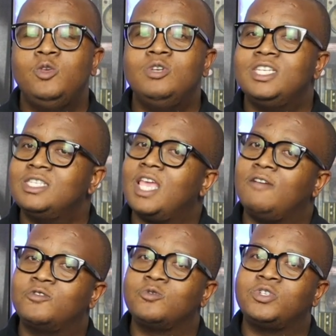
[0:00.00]
you just
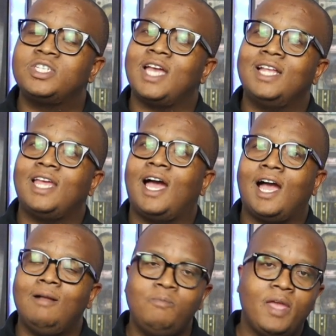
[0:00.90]
have to shut
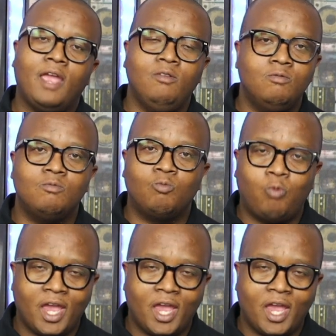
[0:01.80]
up and